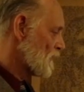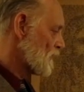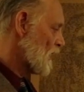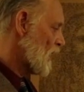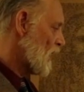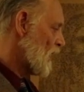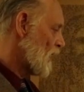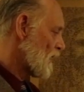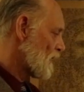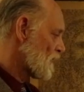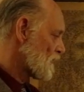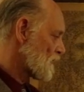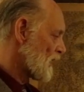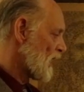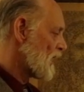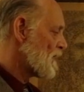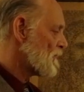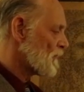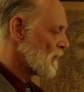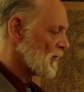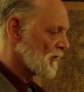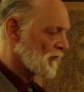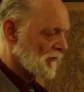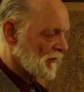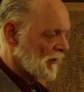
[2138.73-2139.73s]
uh,
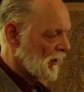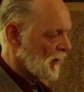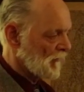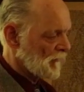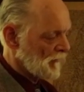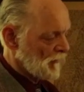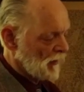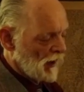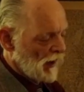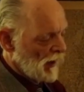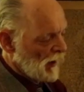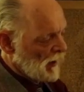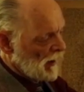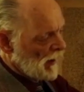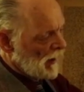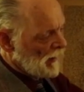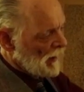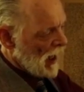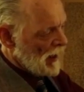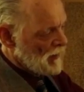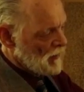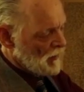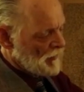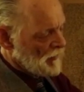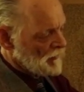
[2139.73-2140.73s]
saviorist, because
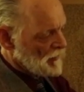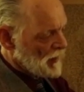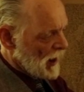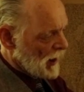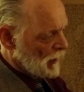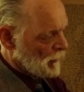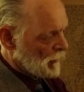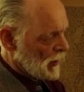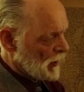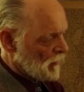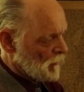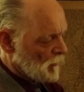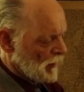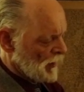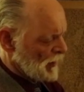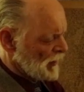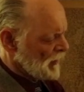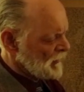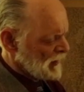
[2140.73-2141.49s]
I look at that Greek word,